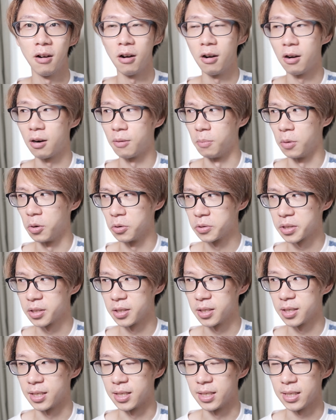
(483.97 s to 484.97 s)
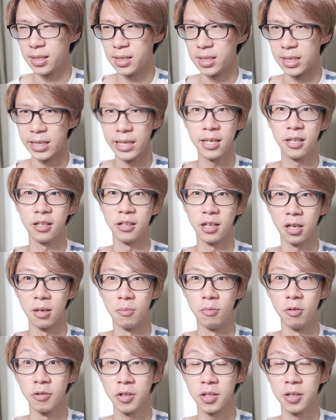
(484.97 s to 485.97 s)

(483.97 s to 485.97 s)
are mostly declickable,